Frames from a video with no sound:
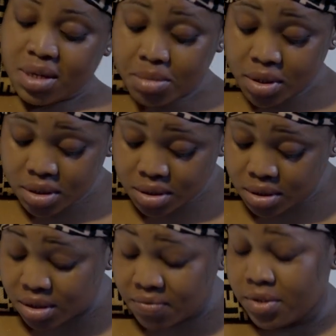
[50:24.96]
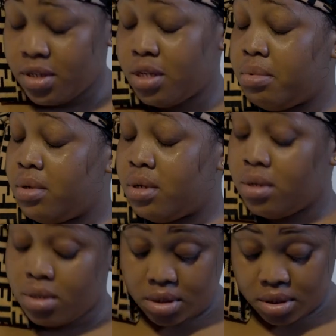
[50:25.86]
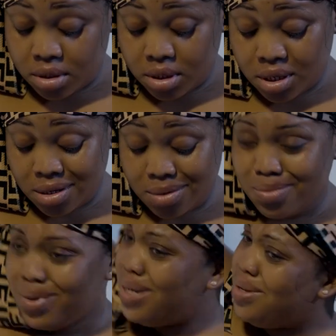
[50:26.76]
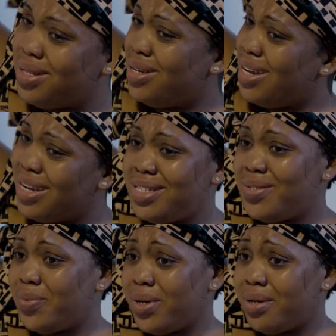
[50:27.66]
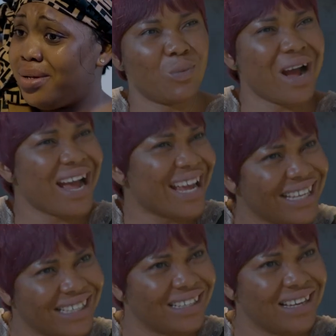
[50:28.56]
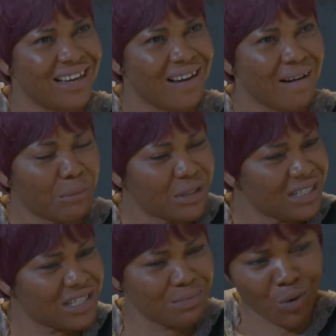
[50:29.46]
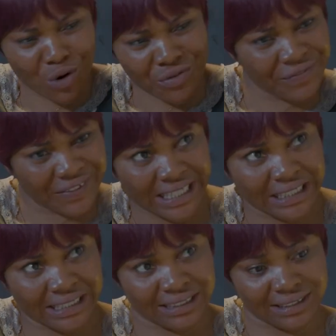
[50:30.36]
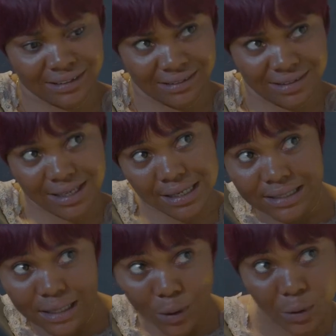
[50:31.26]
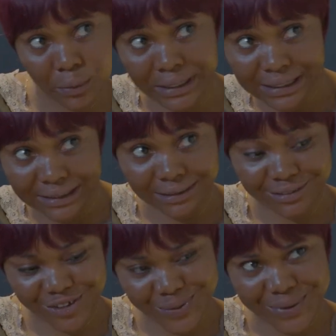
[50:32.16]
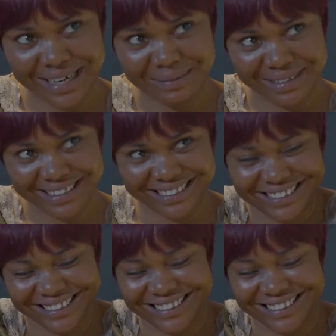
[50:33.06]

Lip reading: I'm not so comfortable on this. Why not a nightwear? Why? But this is more revealing and easygoing. You know what I mean?